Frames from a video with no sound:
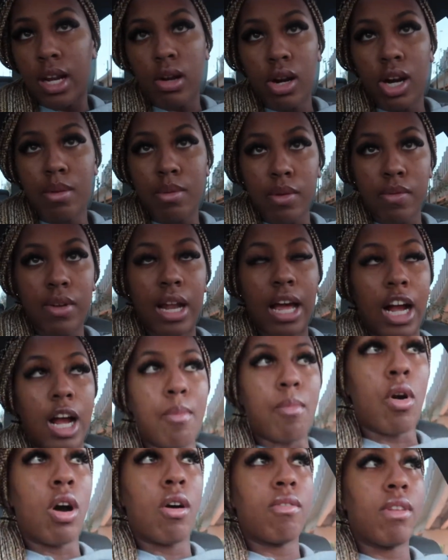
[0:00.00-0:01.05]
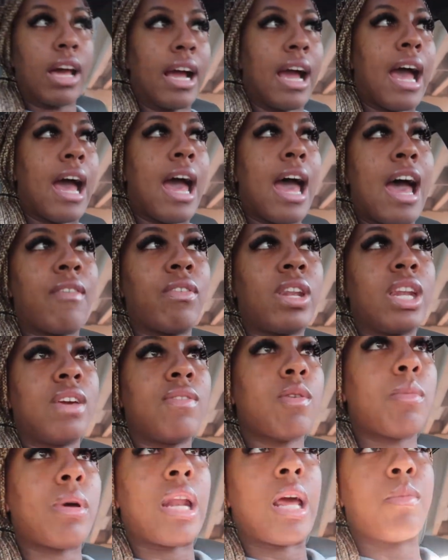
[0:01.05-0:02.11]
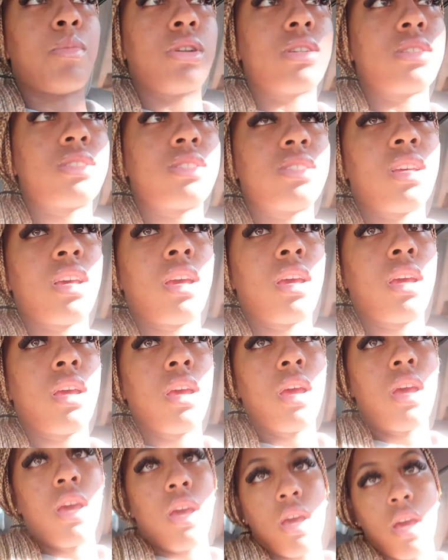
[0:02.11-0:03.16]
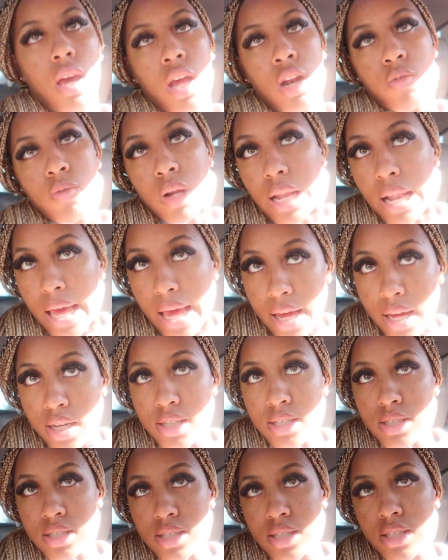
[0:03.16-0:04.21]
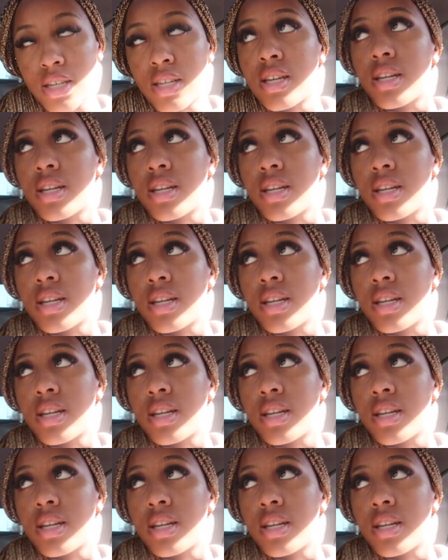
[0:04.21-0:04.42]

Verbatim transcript: I don't even feel like I'm off. Like I haven't even been able to sit and relax.